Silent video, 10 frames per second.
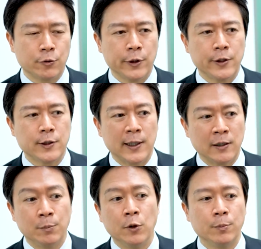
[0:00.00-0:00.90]
grades at
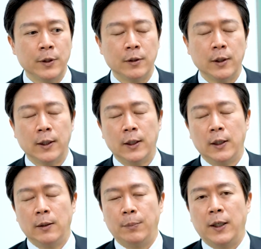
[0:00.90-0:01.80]
the moment,
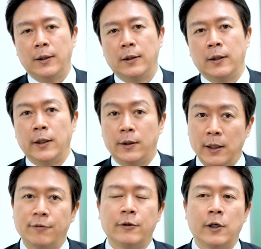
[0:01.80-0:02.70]
but they
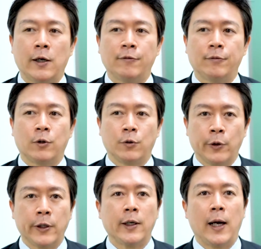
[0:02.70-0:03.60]
definitely have
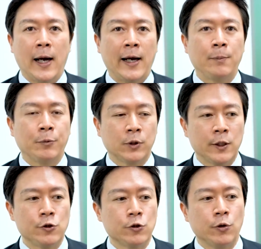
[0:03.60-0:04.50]
great high
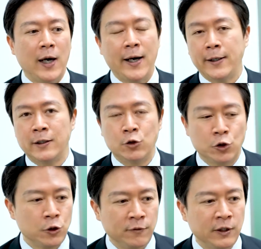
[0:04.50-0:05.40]
potential, high
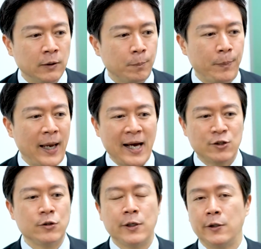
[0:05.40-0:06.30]
achieving,
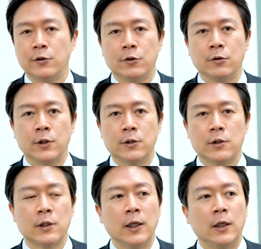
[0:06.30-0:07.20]
passionate
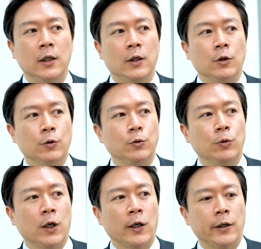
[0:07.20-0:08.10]
students
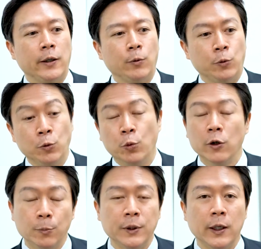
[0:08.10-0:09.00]
who are who
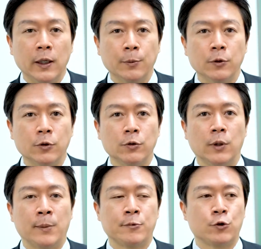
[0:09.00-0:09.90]
will be able to
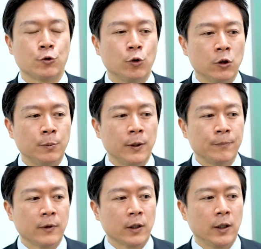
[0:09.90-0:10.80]
absorb
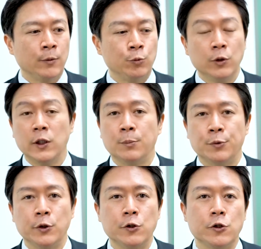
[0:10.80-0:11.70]
and really
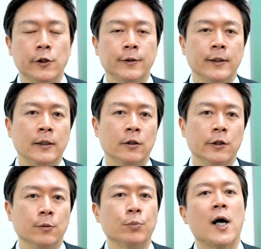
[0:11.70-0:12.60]
appreciate the
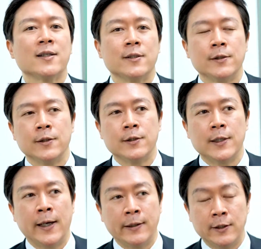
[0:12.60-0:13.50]
learning processes
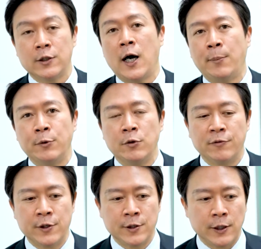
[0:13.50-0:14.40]
at these top
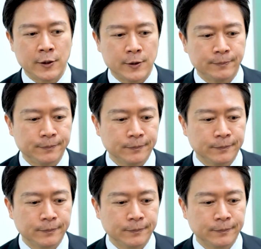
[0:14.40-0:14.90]
universities.